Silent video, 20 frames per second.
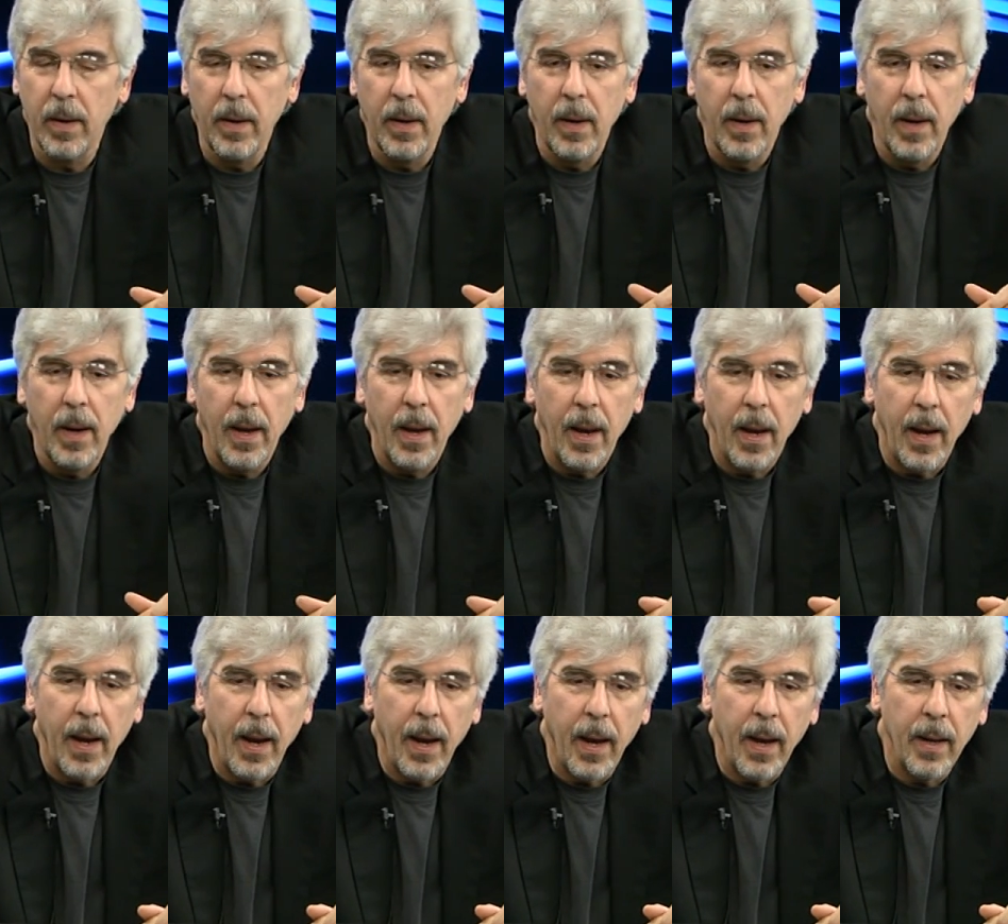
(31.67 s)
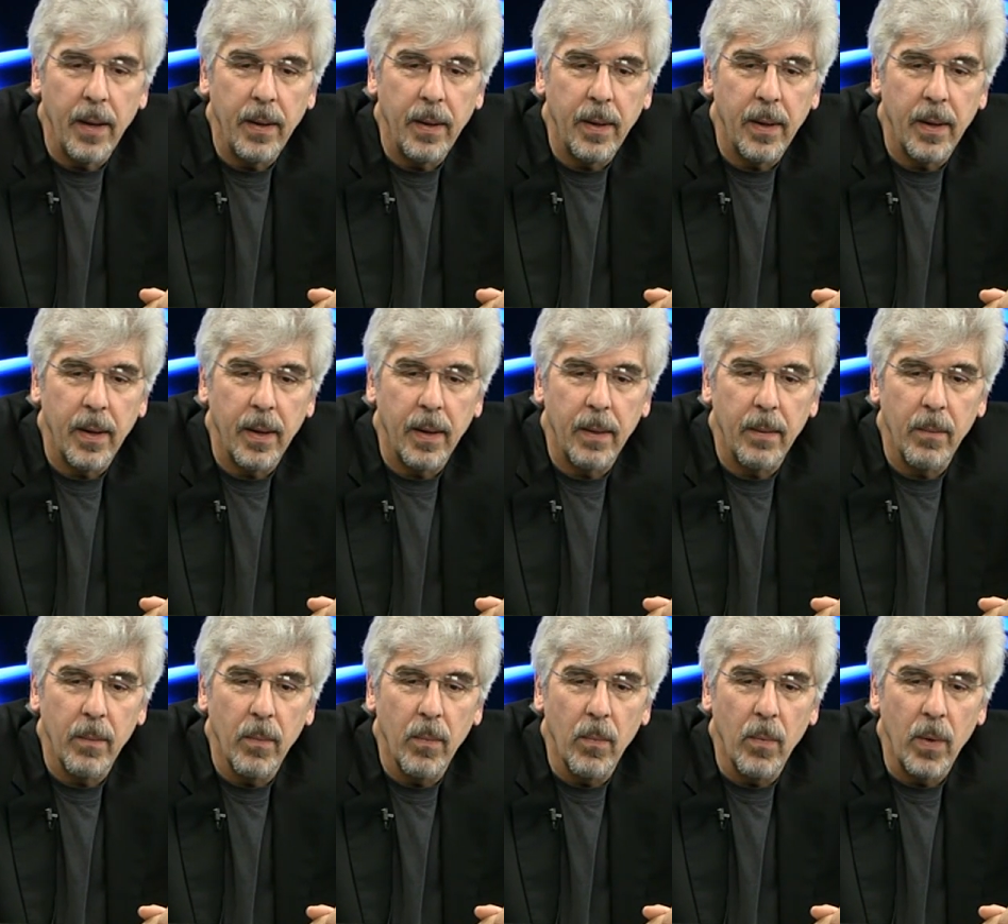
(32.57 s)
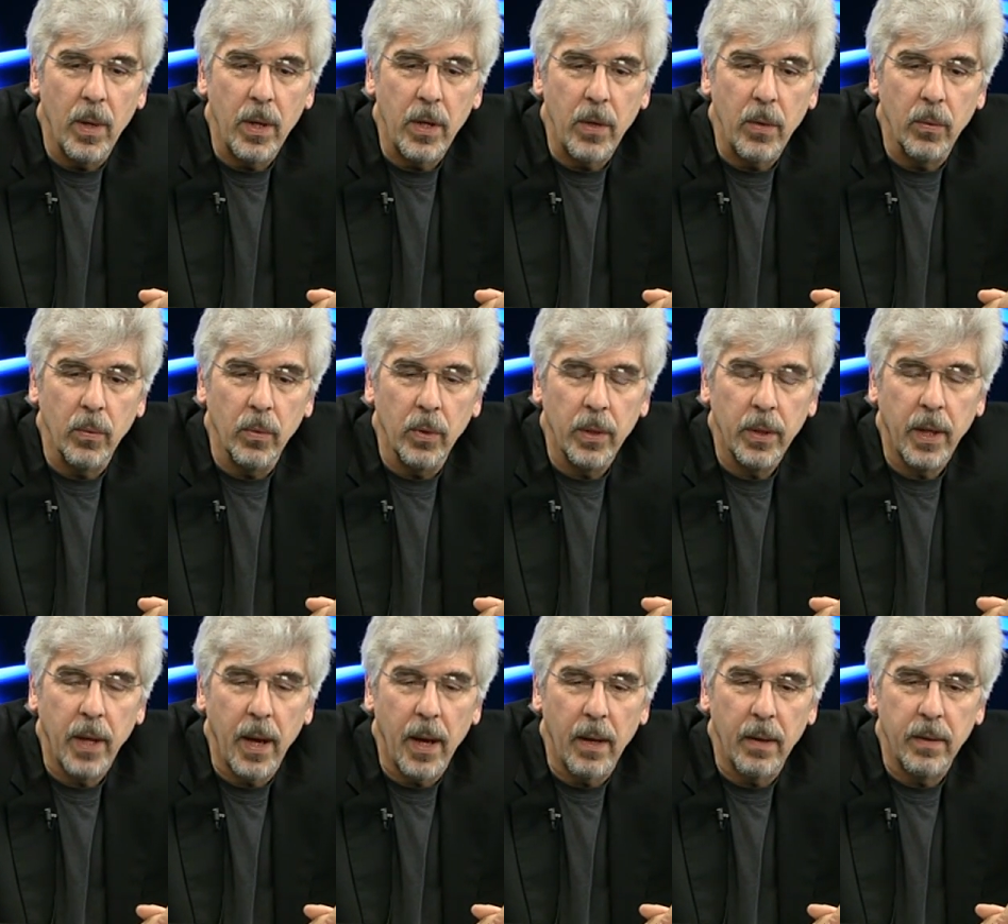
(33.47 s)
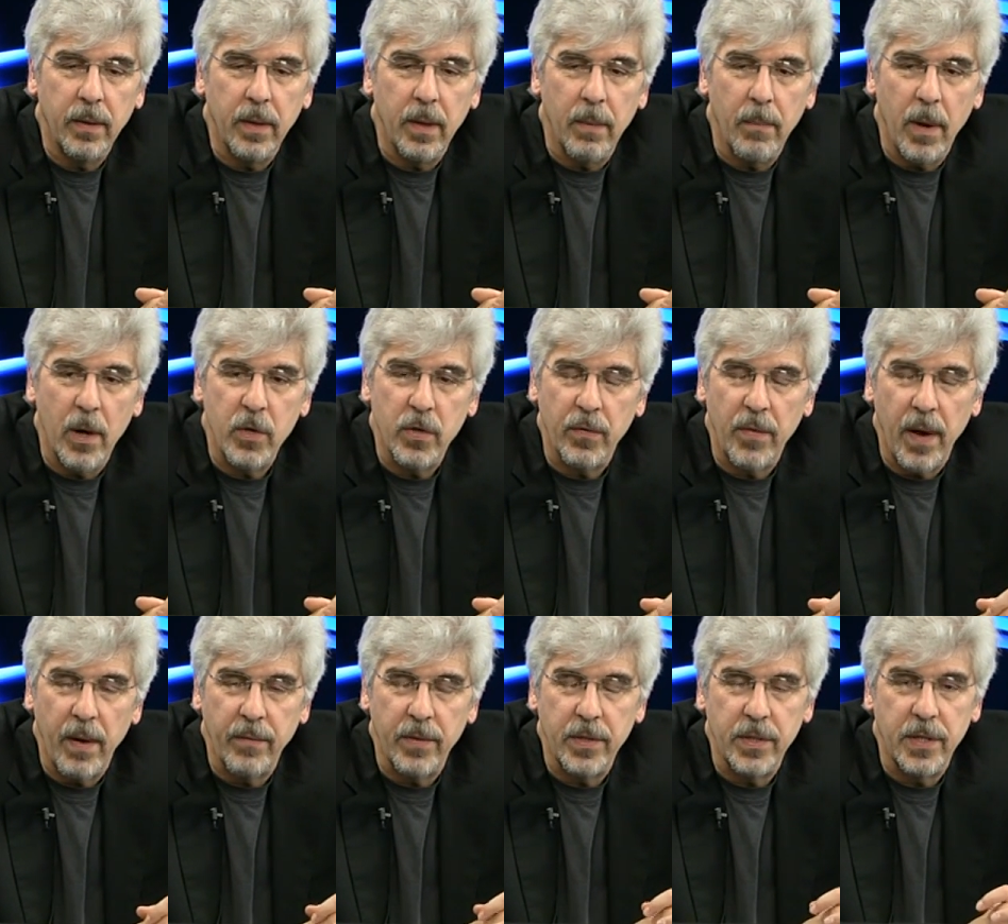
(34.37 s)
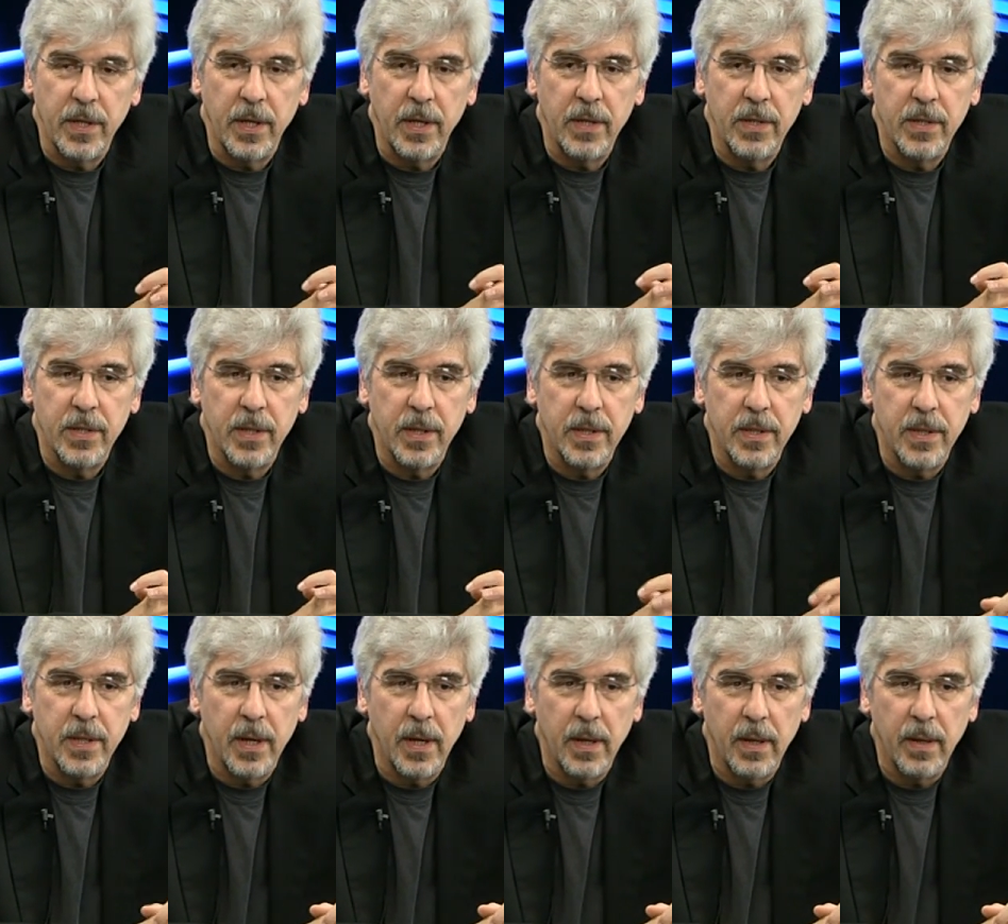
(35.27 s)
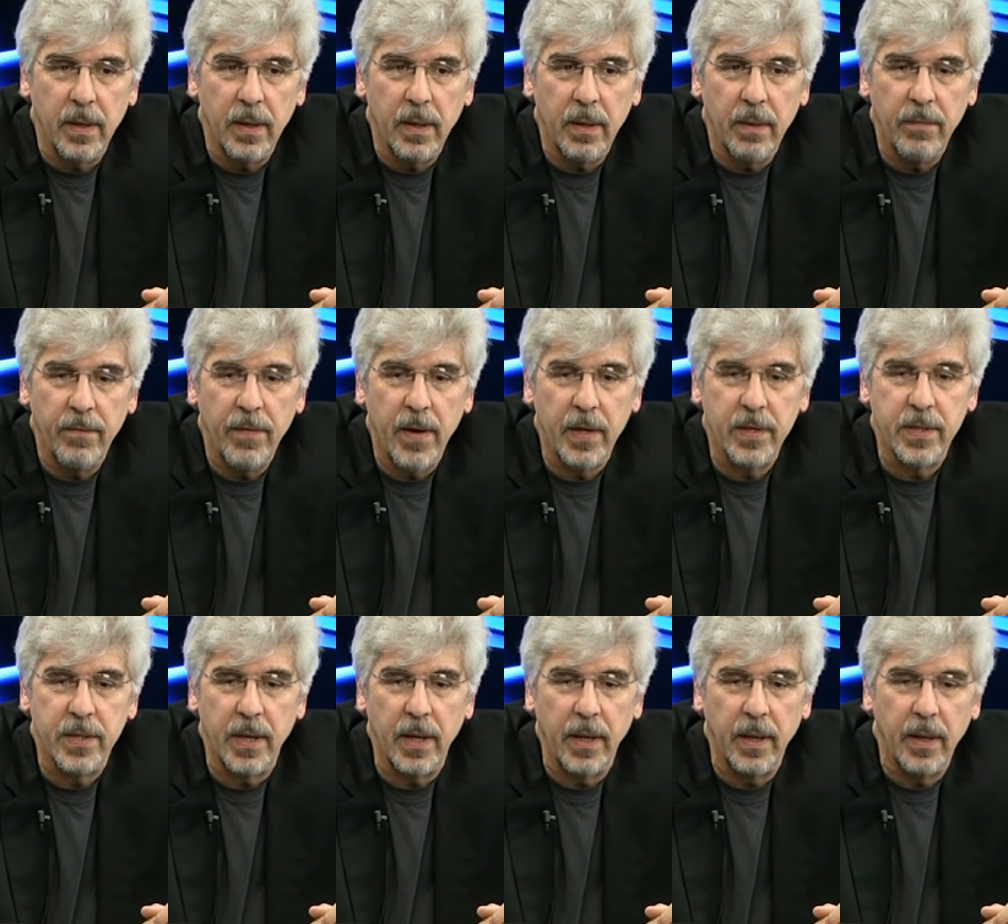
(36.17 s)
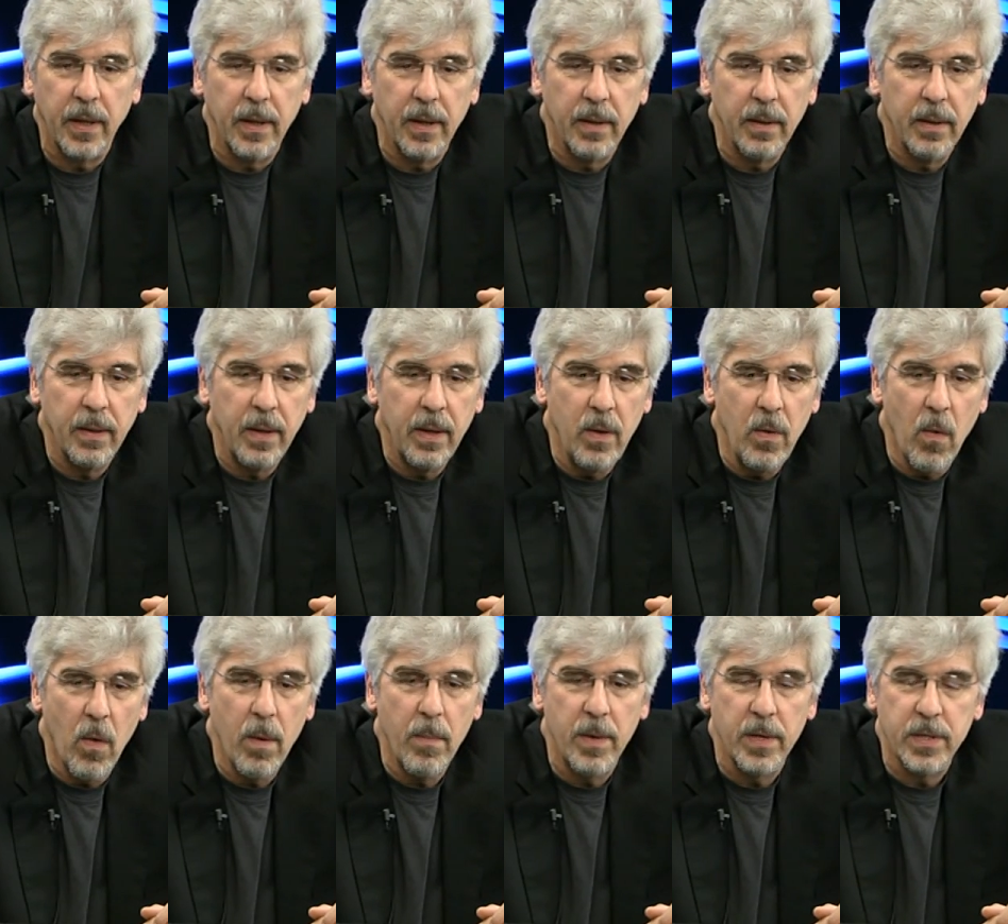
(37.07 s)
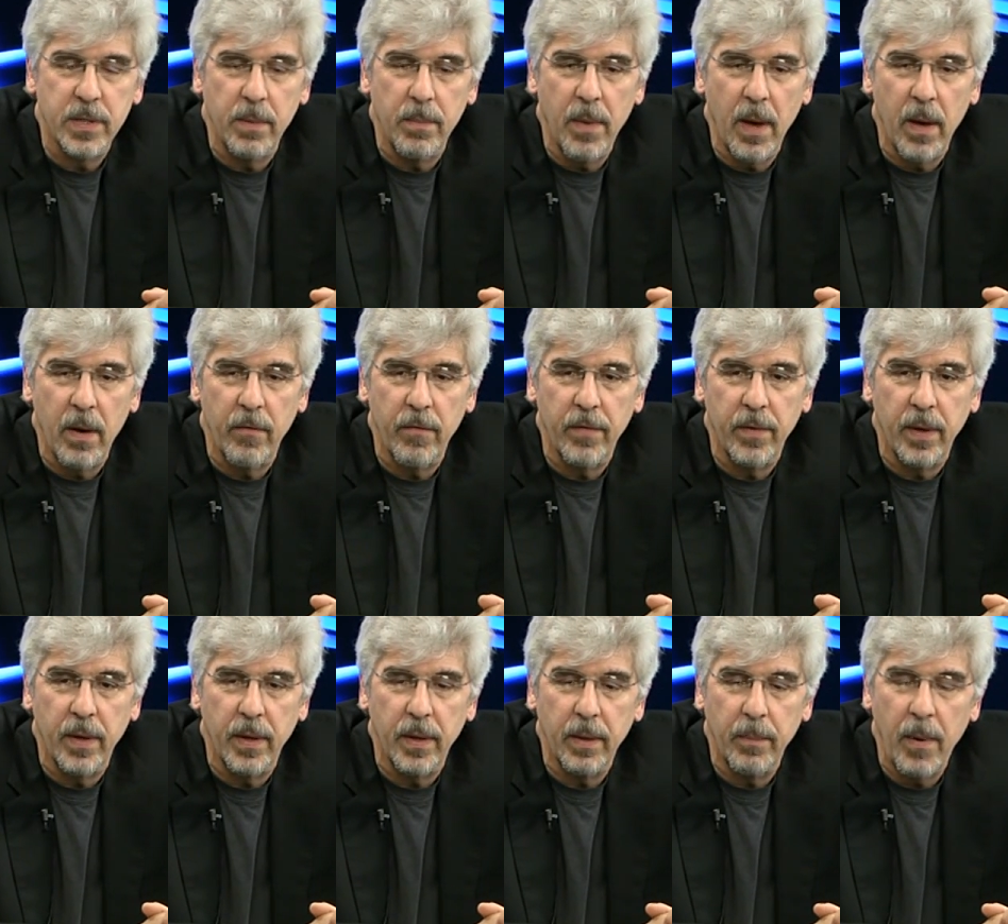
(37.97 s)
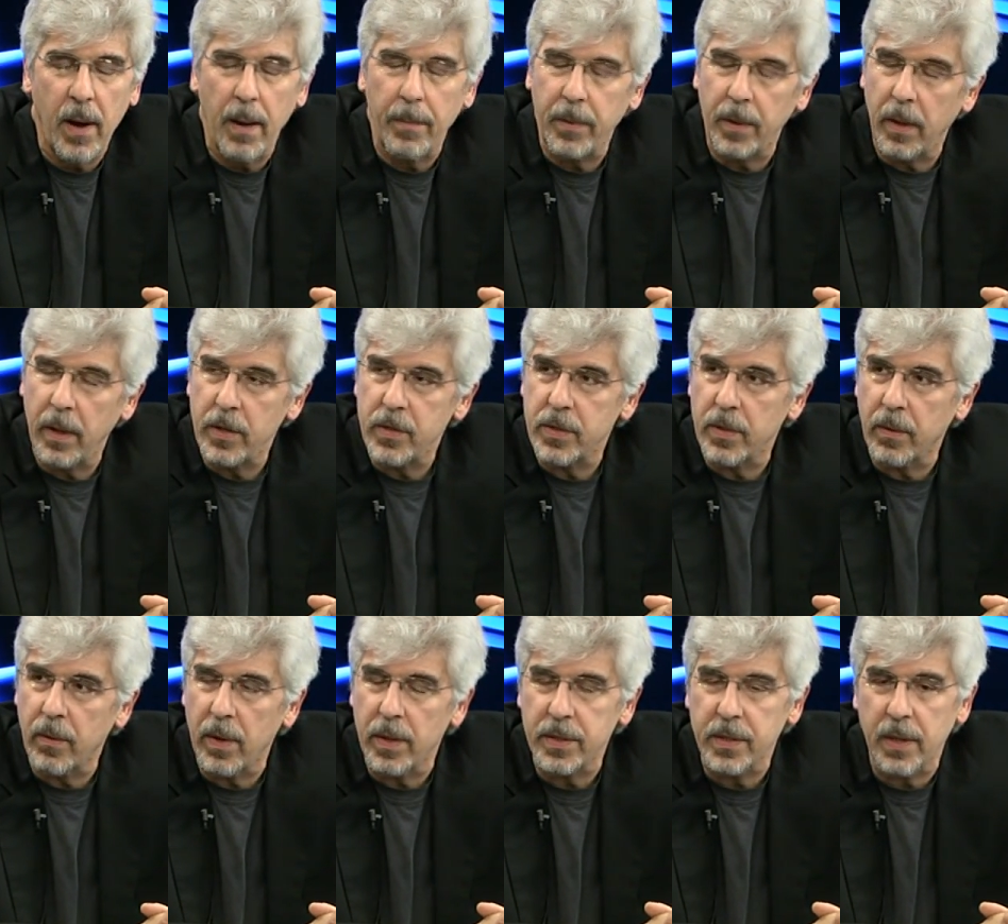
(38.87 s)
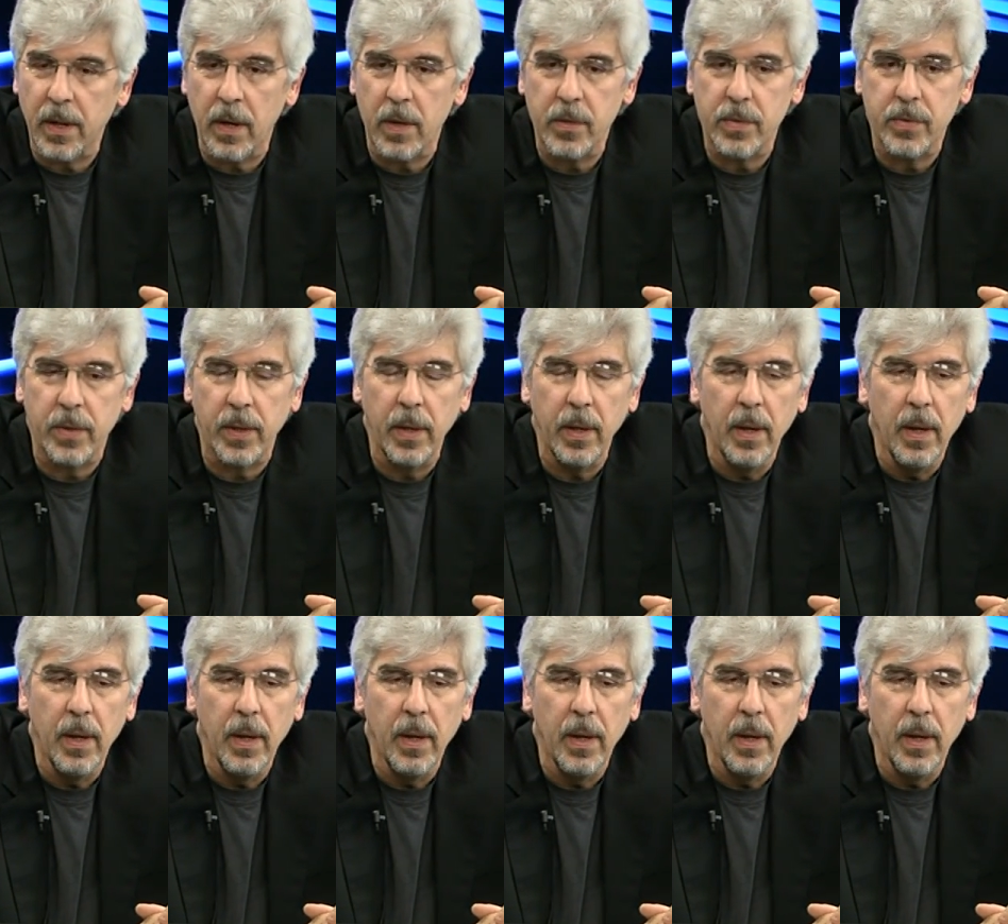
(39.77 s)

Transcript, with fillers: Okay. And uh, when you look at uh, mitral valve disease, it uh, affects a uh, enormous amount of uh, the population across the country.